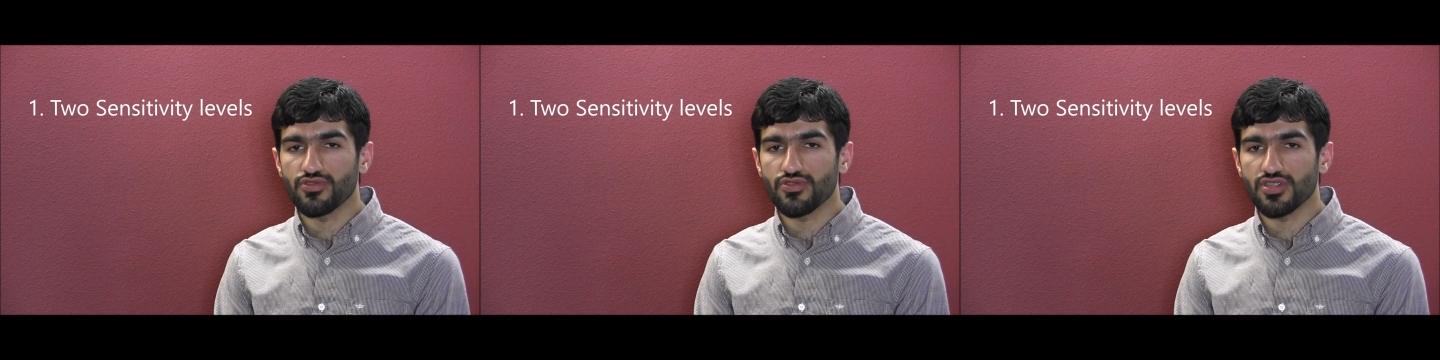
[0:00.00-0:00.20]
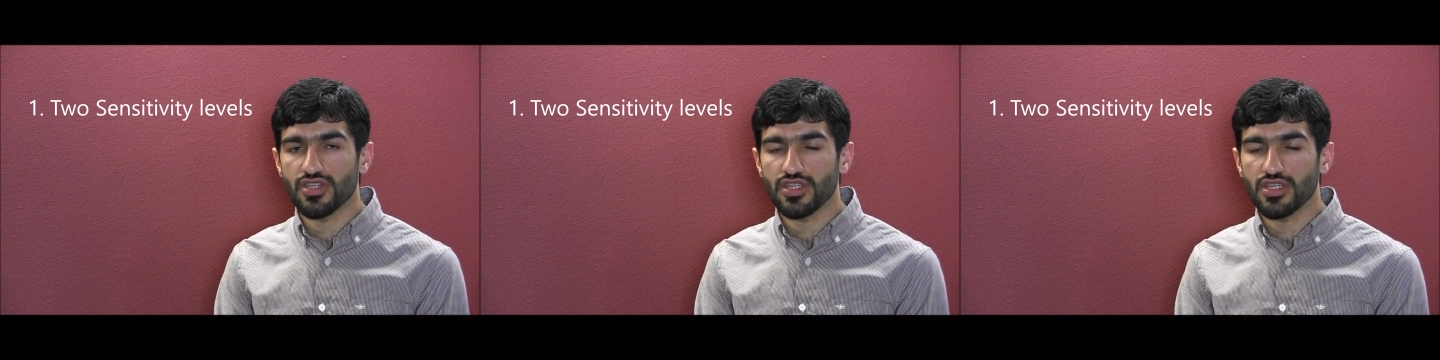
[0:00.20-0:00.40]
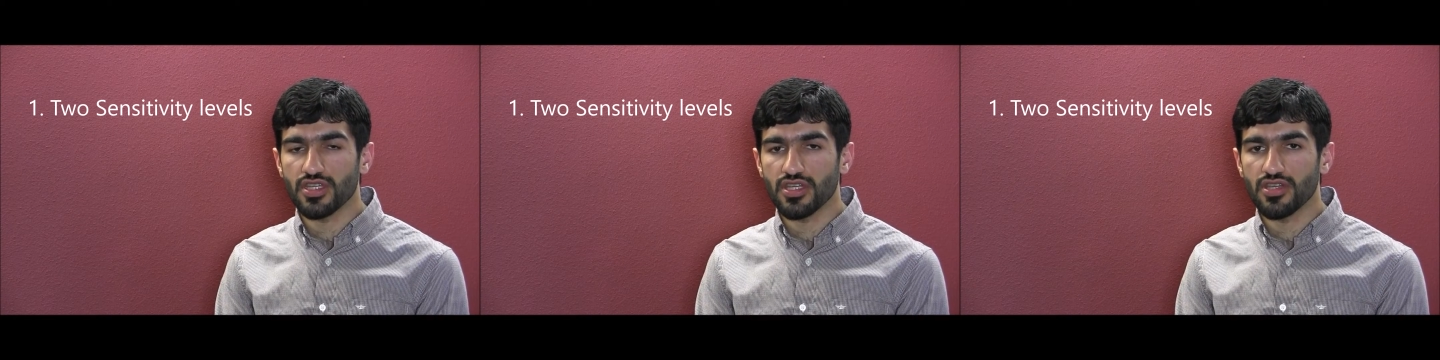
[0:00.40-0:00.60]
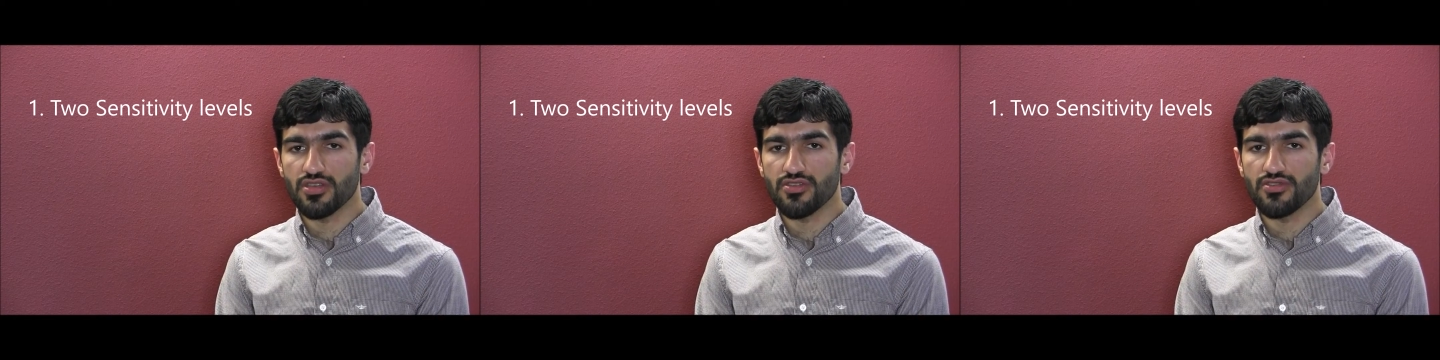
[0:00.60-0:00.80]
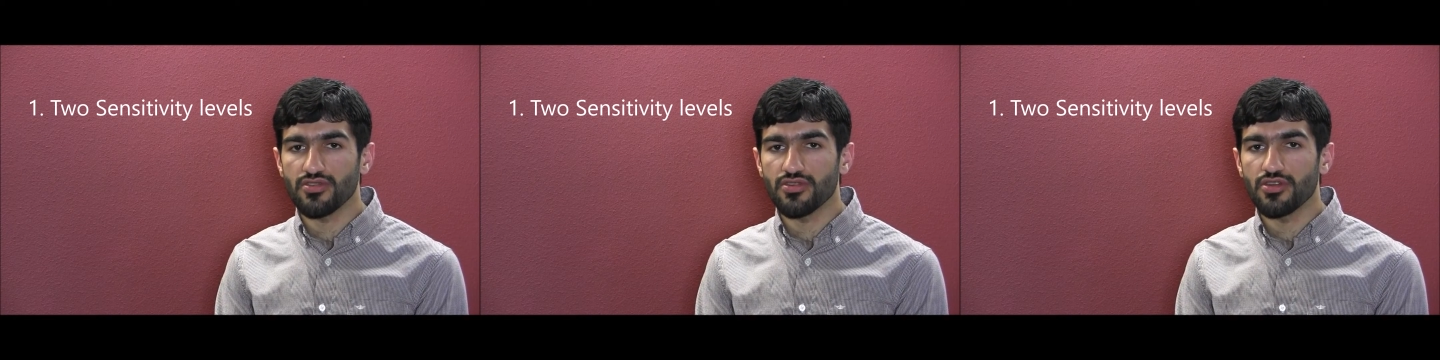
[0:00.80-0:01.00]
choosing
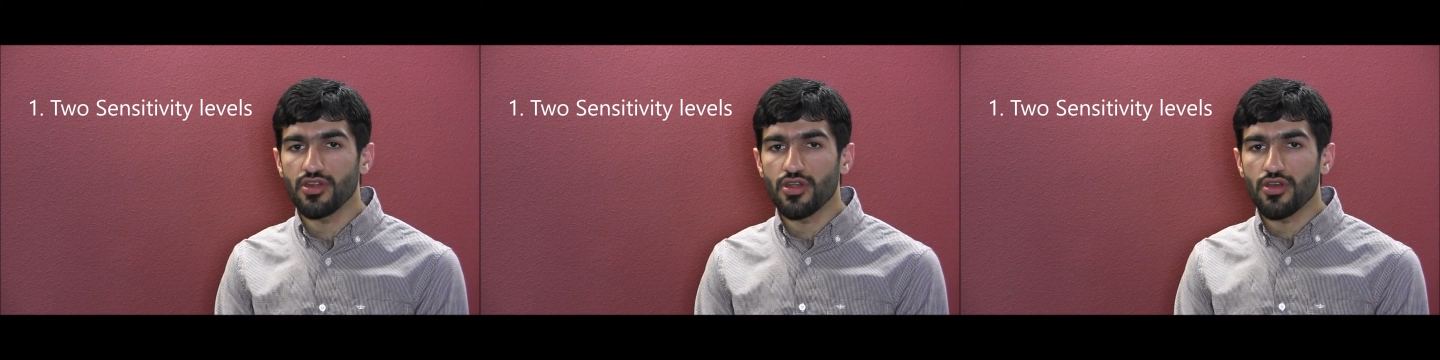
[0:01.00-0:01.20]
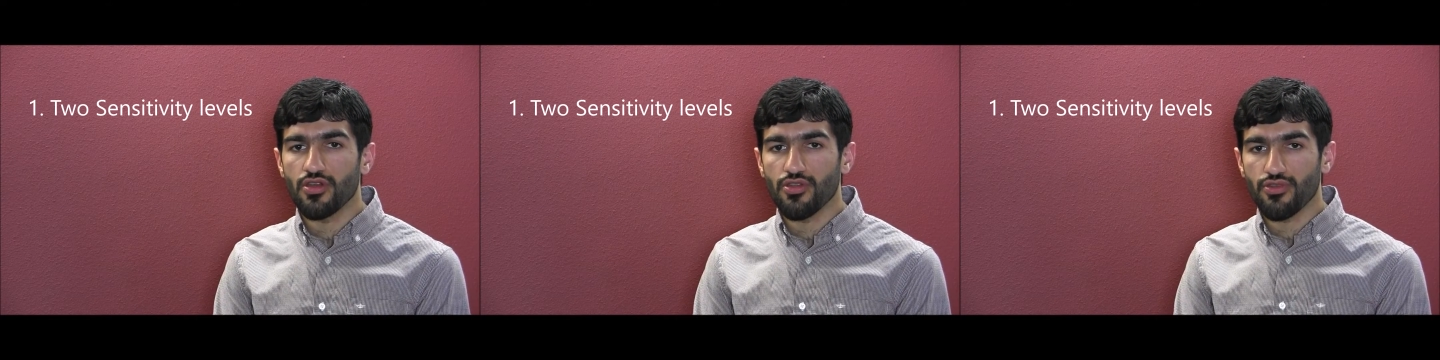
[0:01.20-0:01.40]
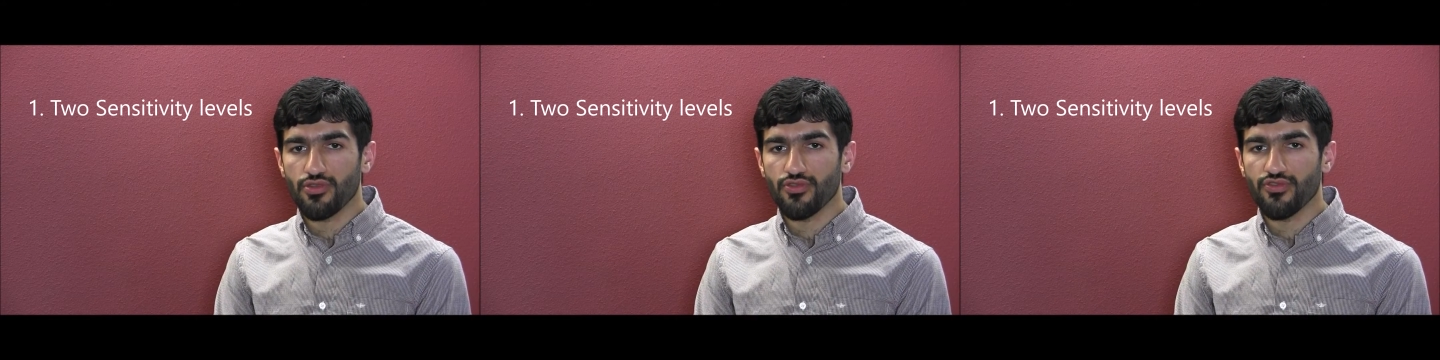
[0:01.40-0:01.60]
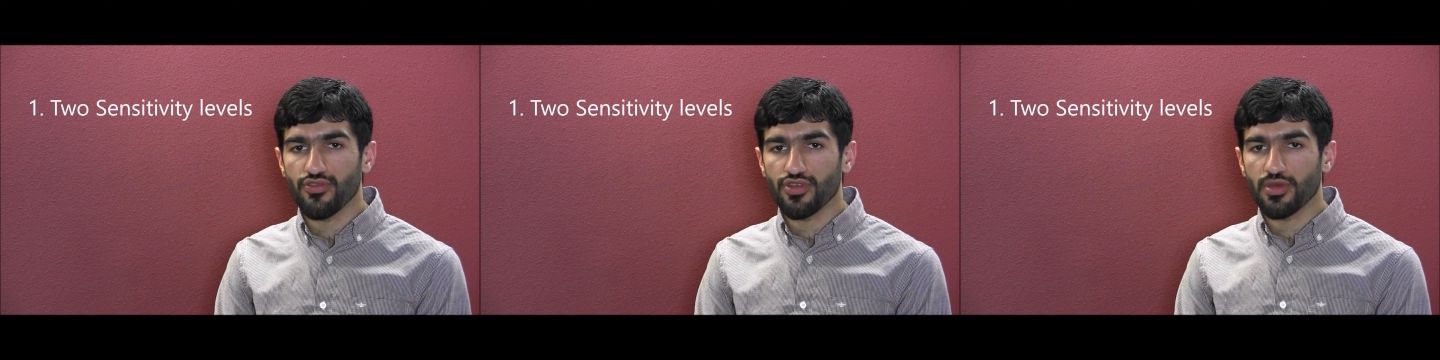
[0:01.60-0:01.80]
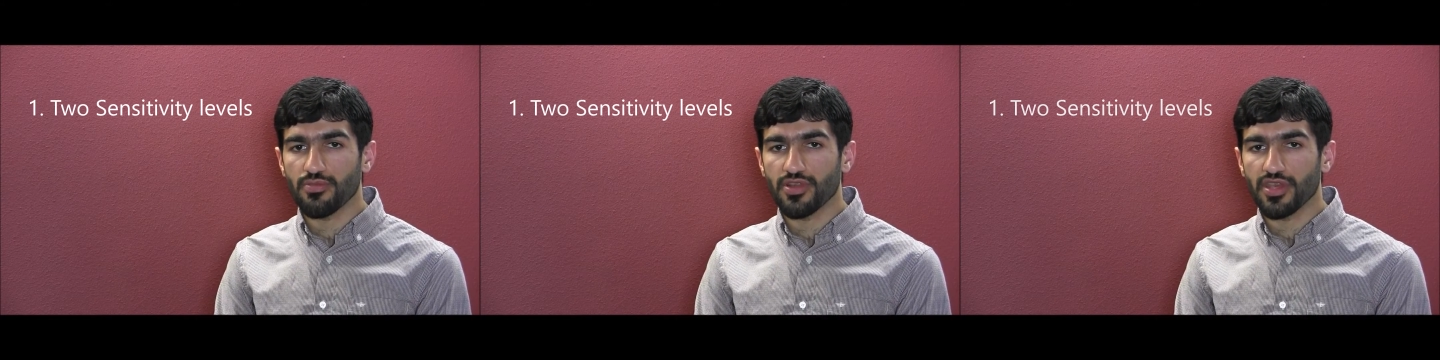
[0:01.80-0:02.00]
either through
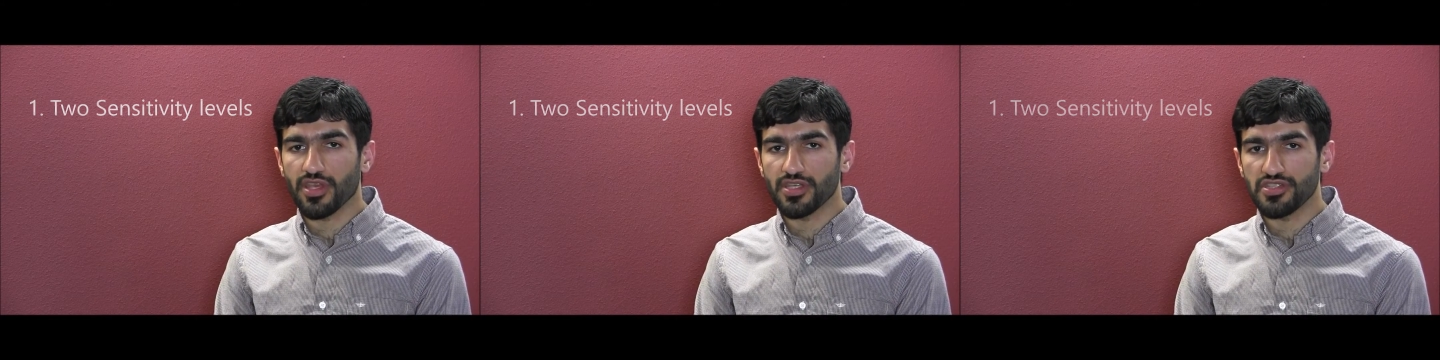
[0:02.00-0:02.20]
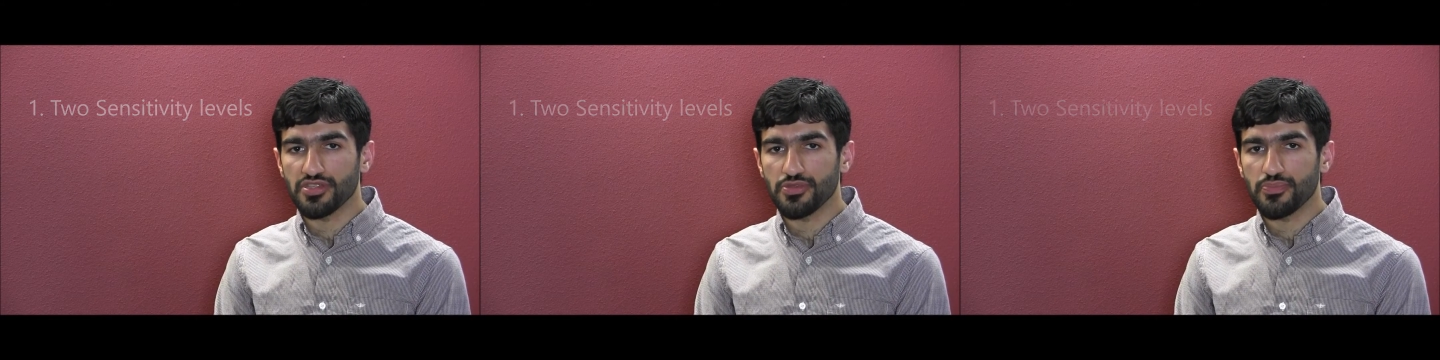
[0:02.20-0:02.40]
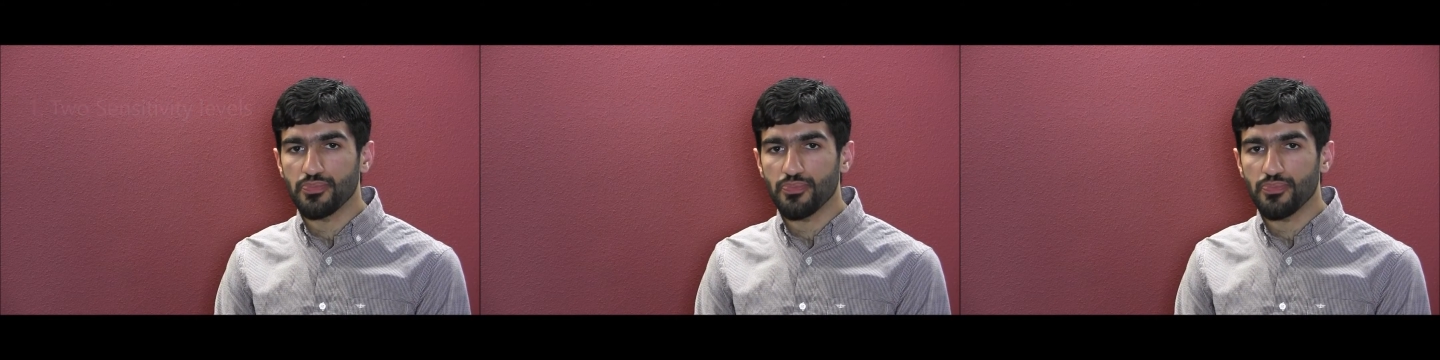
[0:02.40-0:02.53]
phone application.